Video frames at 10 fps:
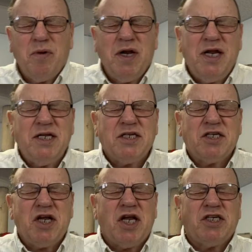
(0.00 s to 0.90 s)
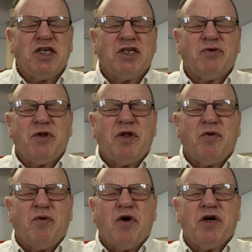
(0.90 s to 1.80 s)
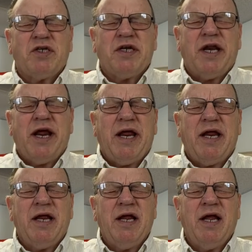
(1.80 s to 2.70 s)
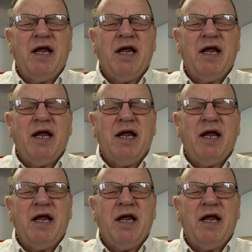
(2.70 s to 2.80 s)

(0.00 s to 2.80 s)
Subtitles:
please touch us with your word today.